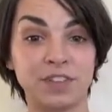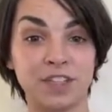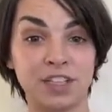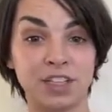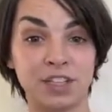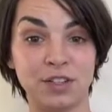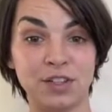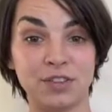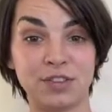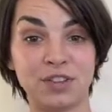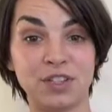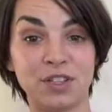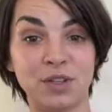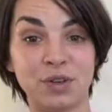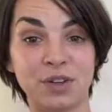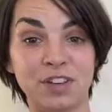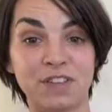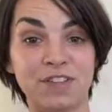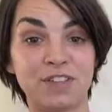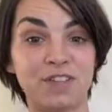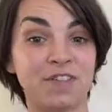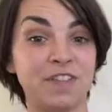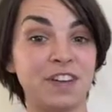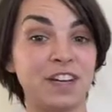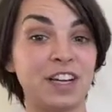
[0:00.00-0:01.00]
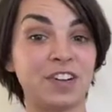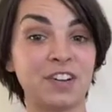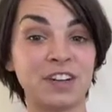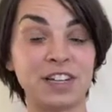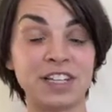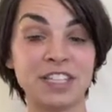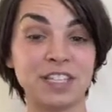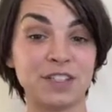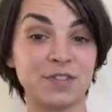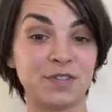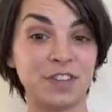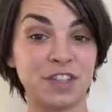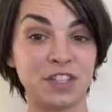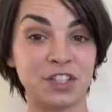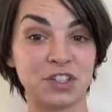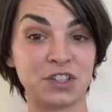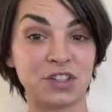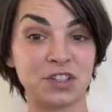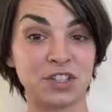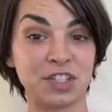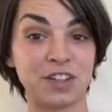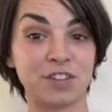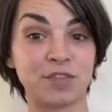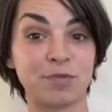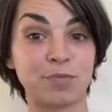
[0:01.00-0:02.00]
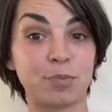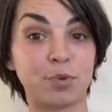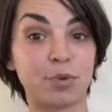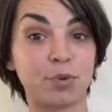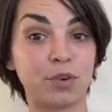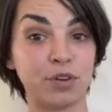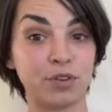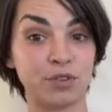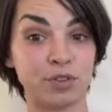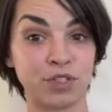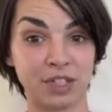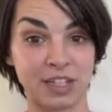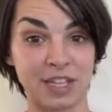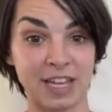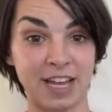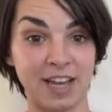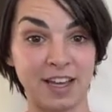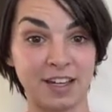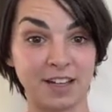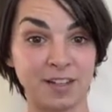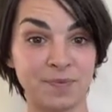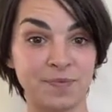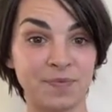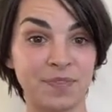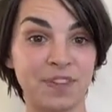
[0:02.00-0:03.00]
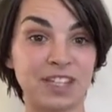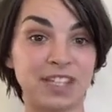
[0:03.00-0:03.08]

videos showing various features of progeCAD,